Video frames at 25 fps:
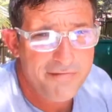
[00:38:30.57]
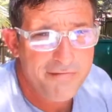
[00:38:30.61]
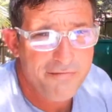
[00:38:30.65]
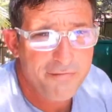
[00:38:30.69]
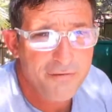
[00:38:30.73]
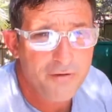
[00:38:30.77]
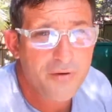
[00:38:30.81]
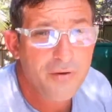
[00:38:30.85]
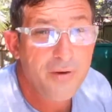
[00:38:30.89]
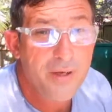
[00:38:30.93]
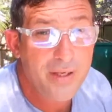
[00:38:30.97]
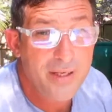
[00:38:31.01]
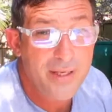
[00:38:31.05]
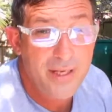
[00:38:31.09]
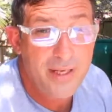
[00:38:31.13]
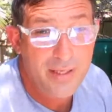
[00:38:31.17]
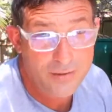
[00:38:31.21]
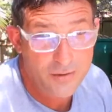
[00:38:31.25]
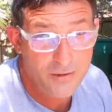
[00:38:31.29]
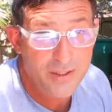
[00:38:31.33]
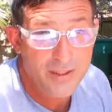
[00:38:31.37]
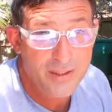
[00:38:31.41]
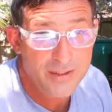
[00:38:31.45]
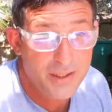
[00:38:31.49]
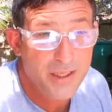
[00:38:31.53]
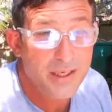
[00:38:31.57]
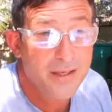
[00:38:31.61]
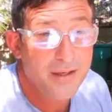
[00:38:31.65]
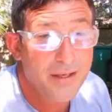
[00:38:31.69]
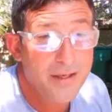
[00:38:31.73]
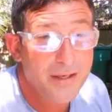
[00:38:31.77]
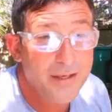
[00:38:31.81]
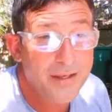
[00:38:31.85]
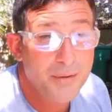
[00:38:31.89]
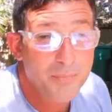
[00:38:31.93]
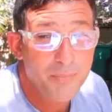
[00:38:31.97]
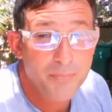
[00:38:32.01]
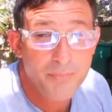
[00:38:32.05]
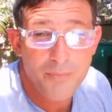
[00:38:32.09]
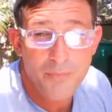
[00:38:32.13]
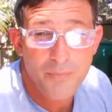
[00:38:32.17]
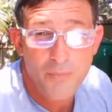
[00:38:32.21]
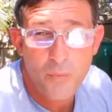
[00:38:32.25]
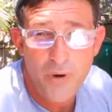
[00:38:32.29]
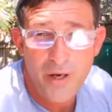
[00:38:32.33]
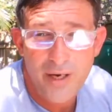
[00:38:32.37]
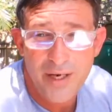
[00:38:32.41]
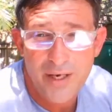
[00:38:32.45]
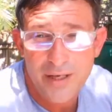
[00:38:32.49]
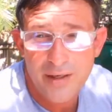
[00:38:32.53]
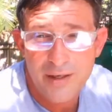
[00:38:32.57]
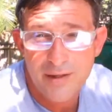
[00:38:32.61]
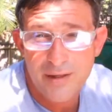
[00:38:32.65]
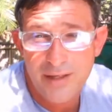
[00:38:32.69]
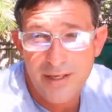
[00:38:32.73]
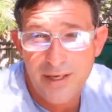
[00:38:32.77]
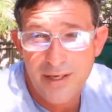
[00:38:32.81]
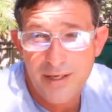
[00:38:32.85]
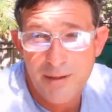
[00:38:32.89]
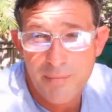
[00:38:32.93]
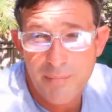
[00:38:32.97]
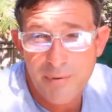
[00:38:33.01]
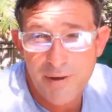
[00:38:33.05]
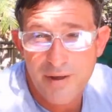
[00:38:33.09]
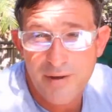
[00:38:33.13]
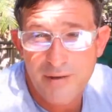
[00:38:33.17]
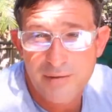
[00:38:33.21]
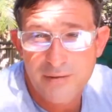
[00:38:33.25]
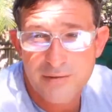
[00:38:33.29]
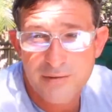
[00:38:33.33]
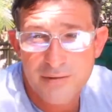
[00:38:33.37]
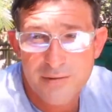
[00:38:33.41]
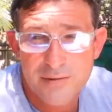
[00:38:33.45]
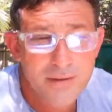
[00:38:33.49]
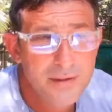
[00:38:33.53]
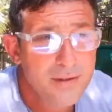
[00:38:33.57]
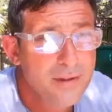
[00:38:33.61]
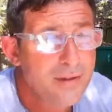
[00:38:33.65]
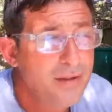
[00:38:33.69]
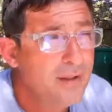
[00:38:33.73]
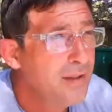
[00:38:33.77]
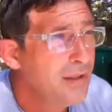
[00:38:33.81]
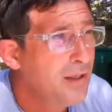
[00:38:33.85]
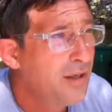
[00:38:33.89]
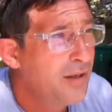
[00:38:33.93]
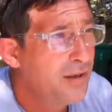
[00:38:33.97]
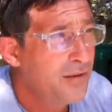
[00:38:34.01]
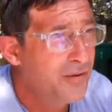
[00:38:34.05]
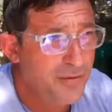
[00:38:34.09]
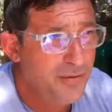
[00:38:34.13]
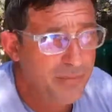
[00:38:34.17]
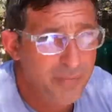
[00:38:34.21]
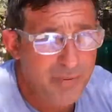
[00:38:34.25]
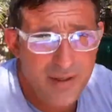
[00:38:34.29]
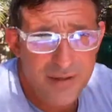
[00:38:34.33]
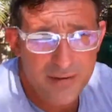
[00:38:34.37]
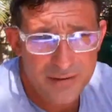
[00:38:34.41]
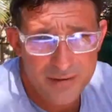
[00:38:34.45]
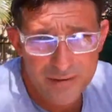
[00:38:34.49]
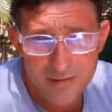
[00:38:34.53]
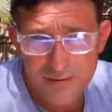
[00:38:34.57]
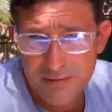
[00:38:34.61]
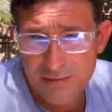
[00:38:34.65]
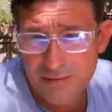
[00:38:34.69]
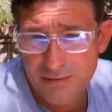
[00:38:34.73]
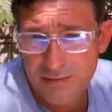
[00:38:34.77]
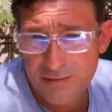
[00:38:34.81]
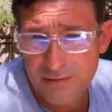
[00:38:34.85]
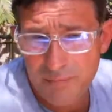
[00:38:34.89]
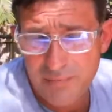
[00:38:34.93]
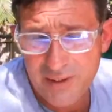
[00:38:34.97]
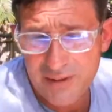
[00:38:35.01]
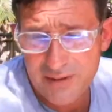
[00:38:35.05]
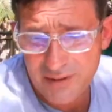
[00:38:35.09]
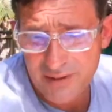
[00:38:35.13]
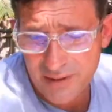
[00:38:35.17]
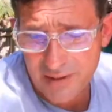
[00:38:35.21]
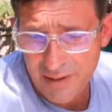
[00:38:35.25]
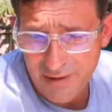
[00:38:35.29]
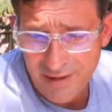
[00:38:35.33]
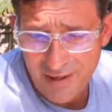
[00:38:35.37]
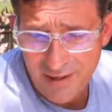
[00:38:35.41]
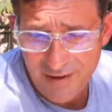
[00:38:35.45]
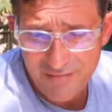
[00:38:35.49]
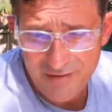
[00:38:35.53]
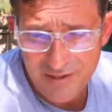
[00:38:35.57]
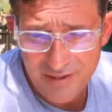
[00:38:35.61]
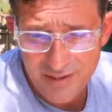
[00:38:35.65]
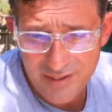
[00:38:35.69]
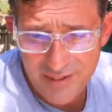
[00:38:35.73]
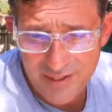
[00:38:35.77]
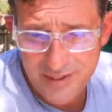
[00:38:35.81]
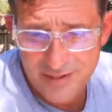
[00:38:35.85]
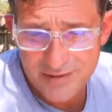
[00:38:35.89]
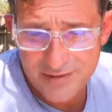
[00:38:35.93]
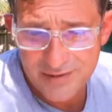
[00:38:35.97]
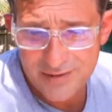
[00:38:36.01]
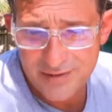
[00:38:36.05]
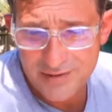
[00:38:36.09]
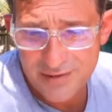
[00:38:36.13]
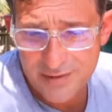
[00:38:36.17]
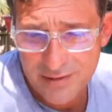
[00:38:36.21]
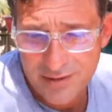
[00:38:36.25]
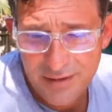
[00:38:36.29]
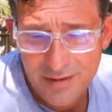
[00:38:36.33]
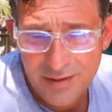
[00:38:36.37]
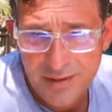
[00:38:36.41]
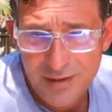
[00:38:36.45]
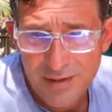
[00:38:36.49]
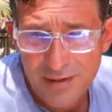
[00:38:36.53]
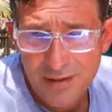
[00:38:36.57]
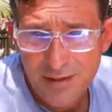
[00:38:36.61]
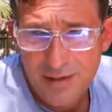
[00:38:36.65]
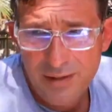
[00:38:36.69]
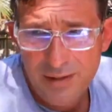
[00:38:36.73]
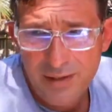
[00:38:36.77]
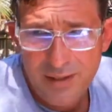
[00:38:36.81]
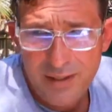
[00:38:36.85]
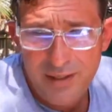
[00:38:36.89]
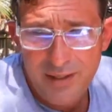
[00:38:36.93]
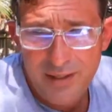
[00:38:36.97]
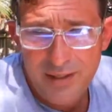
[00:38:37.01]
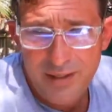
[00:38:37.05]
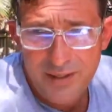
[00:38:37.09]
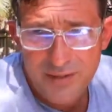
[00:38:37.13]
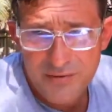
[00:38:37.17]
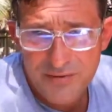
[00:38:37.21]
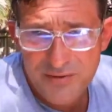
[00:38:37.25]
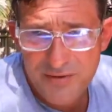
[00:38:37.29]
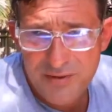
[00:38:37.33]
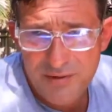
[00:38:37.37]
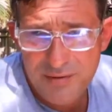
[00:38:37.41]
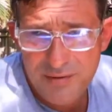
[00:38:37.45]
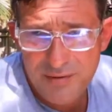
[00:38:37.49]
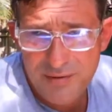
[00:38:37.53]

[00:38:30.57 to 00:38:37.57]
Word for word: full. And that trash can will end up weighing like 80 pounds, 100 pounds. It's amazing how heavy and dense it is.